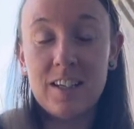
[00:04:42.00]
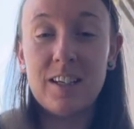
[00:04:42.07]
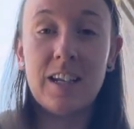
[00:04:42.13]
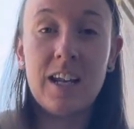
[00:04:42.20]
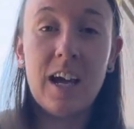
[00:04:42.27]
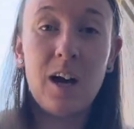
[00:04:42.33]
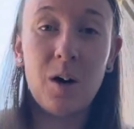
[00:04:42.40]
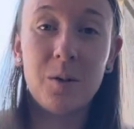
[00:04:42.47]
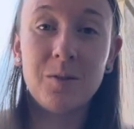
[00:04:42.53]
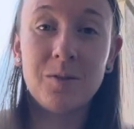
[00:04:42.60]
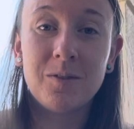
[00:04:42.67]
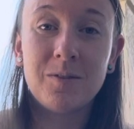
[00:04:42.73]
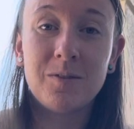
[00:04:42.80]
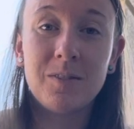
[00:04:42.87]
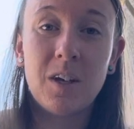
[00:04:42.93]
now.
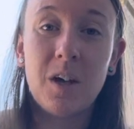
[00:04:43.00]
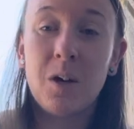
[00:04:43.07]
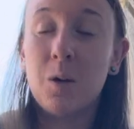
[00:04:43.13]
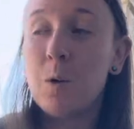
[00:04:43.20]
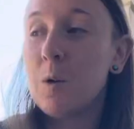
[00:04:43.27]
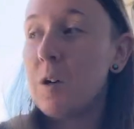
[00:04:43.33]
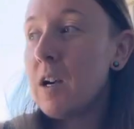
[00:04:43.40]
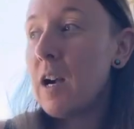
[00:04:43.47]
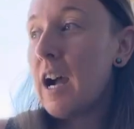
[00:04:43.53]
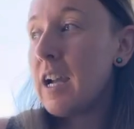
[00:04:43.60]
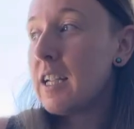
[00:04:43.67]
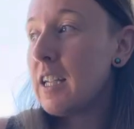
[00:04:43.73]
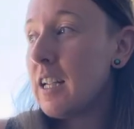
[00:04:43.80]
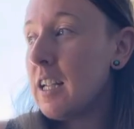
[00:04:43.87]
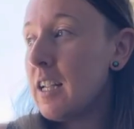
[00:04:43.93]
Or
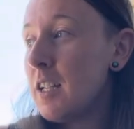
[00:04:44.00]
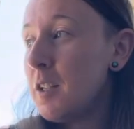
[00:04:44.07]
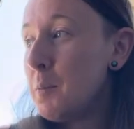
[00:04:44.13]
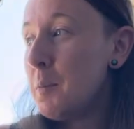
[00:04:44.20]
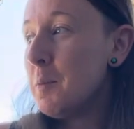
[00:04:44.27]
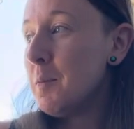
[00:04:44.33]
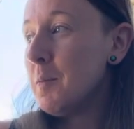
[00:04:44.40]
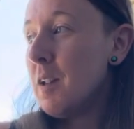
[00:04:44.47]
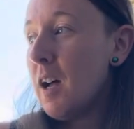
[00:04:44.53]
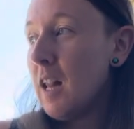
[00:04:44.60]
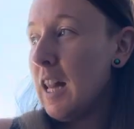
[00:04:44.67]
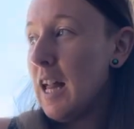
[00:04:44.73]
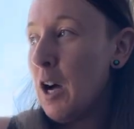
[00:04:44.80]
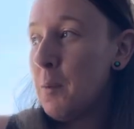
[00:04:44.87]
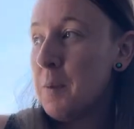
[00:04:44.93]
I can
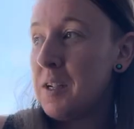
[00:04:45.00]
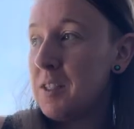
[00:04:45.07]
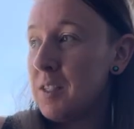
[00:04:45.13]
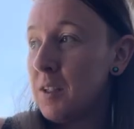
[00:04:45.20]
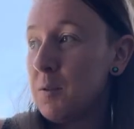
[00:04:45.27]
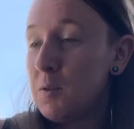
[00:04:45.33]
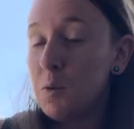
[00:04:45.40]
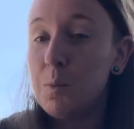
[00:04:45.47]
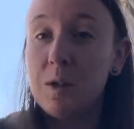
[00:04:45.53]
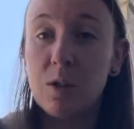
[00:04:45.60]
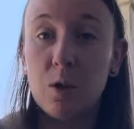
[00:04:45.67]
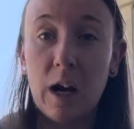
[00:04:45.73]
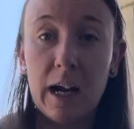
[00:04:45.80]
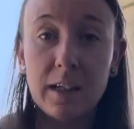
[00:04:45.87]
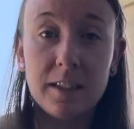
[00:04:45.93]
allow myself to be
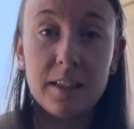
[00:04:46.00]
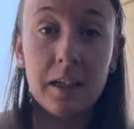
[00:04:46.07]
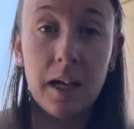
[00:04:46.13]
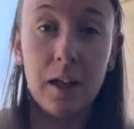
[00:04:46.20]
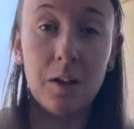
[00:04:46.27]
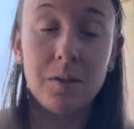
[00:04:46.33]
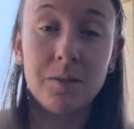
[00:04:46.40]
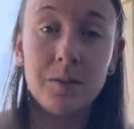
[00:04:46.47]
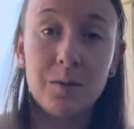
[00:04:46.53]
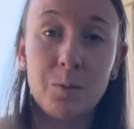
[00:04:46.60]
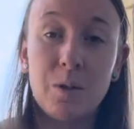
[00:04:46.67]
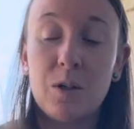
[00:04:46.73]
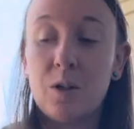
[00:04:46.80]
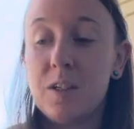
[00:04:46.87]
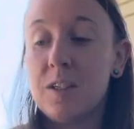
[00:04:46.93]
dragged to hell,
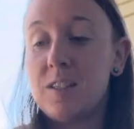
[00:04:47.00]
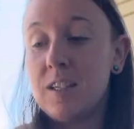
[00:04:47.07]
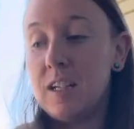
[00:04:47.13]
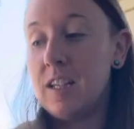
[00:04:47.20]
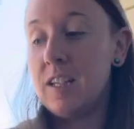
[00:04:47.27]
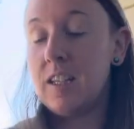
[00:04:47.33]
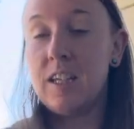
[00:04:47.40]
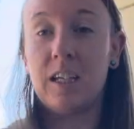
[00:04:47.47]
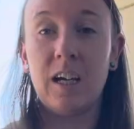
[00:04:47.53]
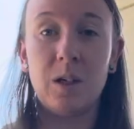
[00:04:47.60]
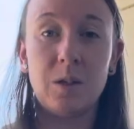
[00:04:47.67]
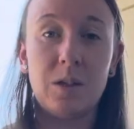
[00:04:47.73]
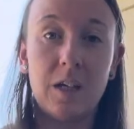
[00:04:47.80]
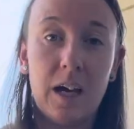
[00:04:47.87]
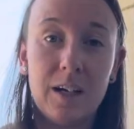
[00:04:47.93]
which is anything
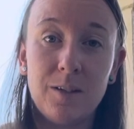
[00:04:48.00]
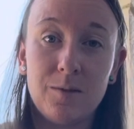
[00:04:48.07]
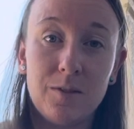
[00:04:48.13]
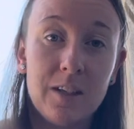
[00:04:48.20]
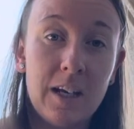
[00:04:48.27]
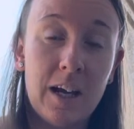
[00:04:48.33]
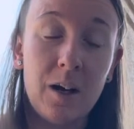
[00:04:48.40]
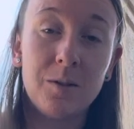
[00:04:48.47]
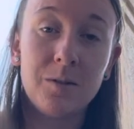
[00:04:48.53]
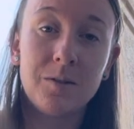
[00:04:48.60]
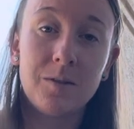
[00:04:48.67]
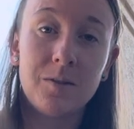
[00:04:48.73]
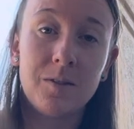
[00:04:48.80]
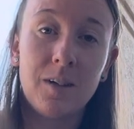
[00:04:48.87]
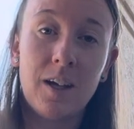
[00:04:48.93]
outside of the now.
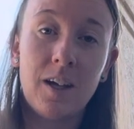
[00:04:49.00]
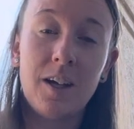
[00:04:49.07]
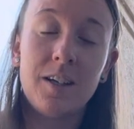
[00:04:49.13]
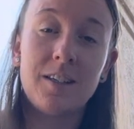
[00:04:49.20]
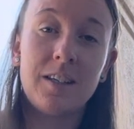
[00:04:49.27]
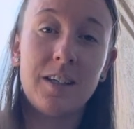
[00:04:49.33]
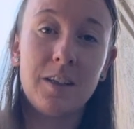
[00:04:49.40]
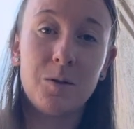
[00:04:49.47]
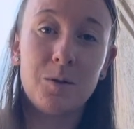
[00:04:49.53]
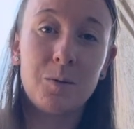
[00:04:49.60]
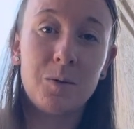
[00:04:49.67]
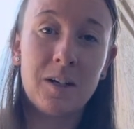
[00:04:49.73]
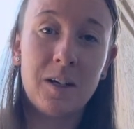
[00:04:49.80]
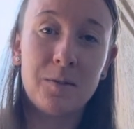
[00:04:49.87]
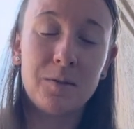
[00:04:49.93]
See, those
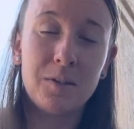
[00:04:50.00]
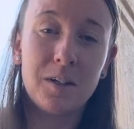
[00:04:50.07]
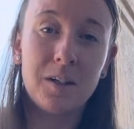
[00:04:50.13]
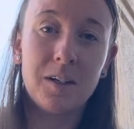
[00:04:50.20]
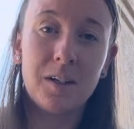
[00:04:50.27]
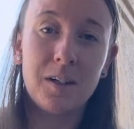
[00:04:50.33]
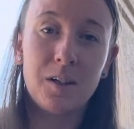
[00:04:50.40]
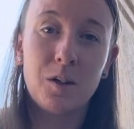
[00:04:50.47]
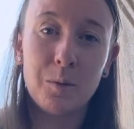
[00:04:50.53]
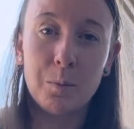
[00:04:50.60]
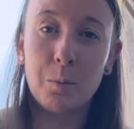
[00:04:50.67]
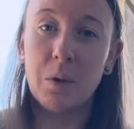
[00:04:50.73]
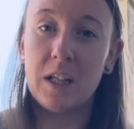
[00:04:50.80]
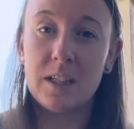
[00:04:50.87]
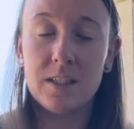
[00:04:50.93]
were never
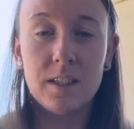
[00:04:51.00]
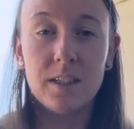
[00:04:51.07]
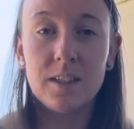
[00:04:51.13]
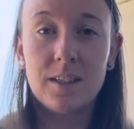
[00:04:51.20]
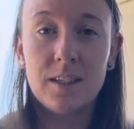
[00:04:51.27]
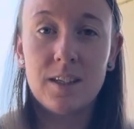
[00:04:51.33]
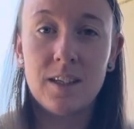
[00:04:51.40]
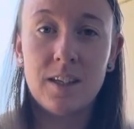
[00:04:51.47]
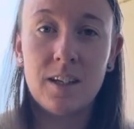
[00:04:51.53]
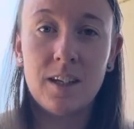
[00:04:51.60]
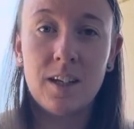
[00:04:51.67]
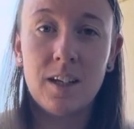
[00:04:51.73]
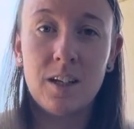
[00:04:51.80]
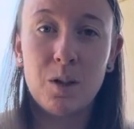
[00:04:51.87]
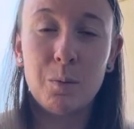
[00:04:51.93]
places
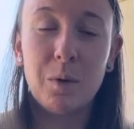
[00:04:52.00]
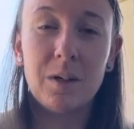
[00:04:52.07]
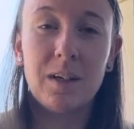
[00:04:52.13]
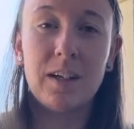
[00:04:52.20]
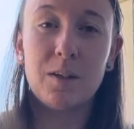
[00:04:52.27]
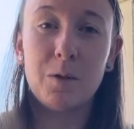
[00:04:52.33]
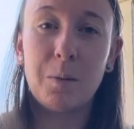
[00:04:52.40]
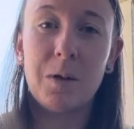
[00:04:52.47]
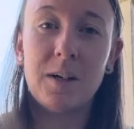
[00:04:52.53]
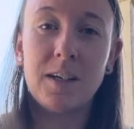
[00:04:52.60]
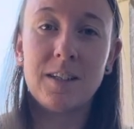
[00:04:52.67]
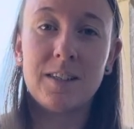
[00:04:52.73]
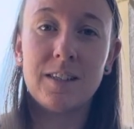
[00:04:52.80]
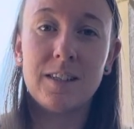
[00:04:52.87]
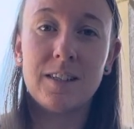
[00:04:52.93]
but
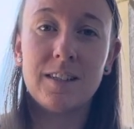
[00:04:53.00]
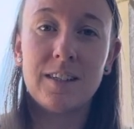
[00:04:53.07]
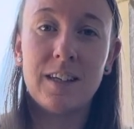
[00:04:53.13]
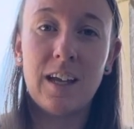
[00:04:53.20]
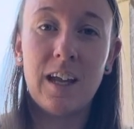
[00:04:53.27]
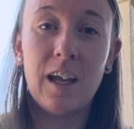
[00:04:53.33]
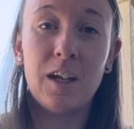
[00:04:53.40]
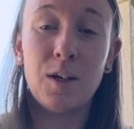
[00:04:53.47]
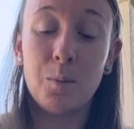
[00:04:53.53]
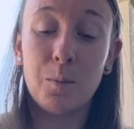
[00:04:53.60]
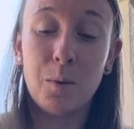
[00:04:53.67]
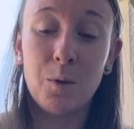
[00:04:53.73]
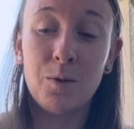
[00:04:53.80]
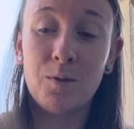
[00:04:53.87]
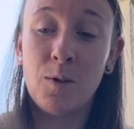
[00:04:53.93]
experiences, and
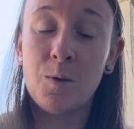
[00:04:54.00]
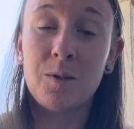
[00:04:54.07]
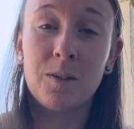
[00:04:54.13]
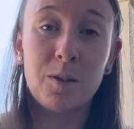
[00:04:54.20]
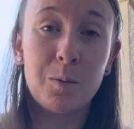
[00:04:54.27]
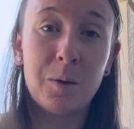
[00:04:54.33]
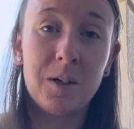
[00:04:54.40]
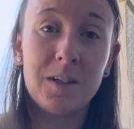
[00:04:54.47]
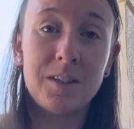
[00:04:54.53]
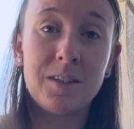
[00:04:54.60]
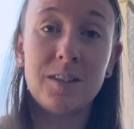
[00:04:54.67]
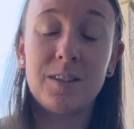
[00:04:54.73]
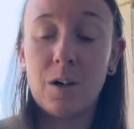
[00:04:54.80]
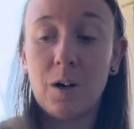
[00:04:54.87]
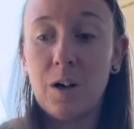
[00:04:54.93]
both of those
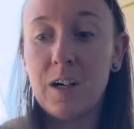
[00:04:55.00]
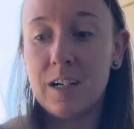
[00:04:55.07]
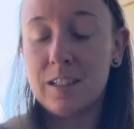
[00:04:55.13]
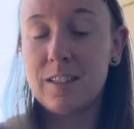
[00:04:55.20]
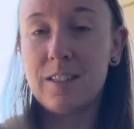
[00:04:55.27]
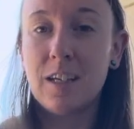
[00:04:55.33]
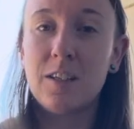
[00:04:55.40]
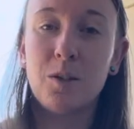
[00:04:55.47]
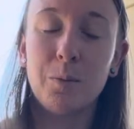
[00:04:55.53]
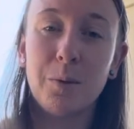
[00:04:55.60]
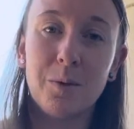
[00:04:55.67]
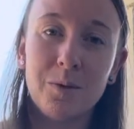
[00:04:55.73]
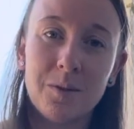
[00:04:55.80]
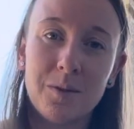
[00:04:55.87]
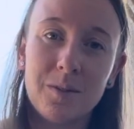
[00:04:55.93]
experiences are
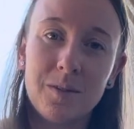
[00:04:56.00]
accessible